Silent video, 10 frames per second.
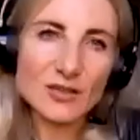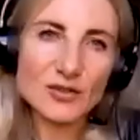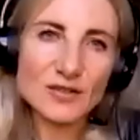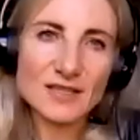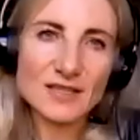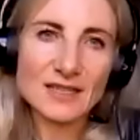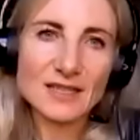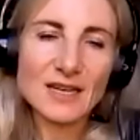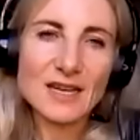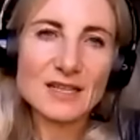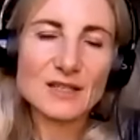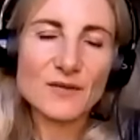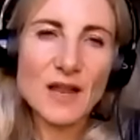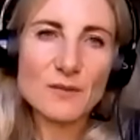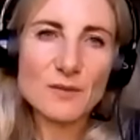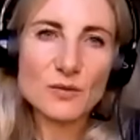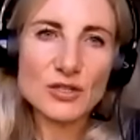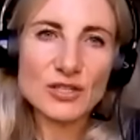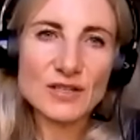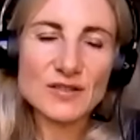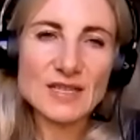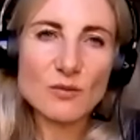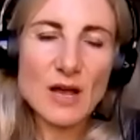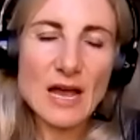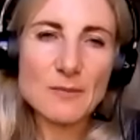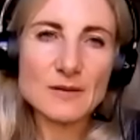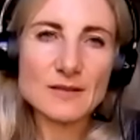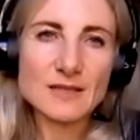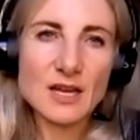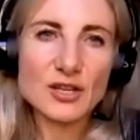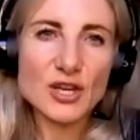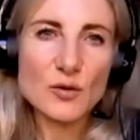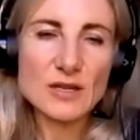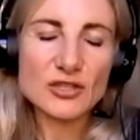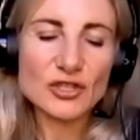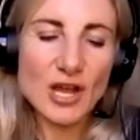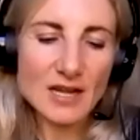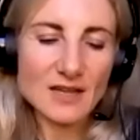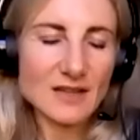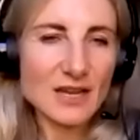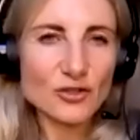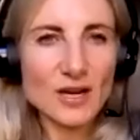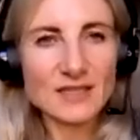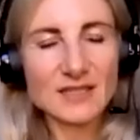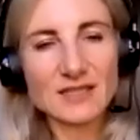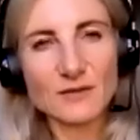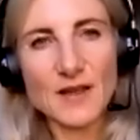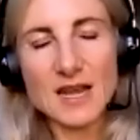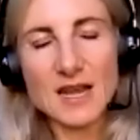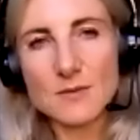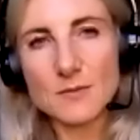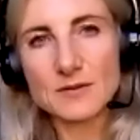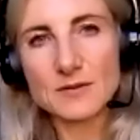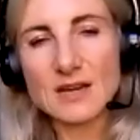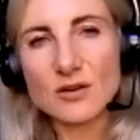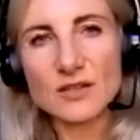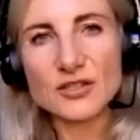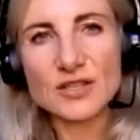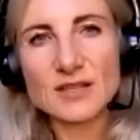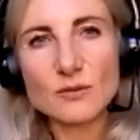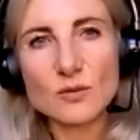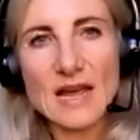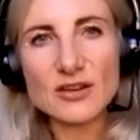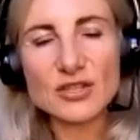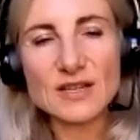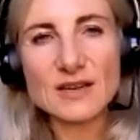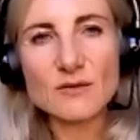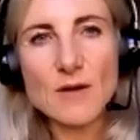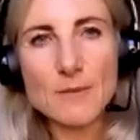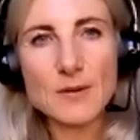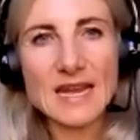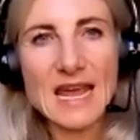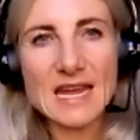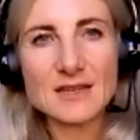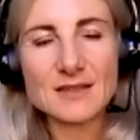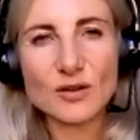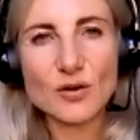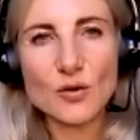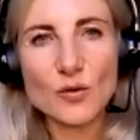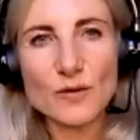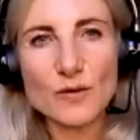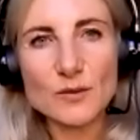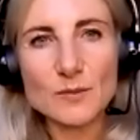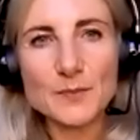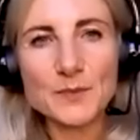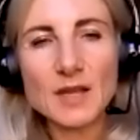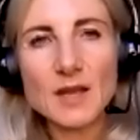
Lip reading: interesting development. We shall see what happens. I know in China, they're trying to develop technology that will actually replicate a courtroom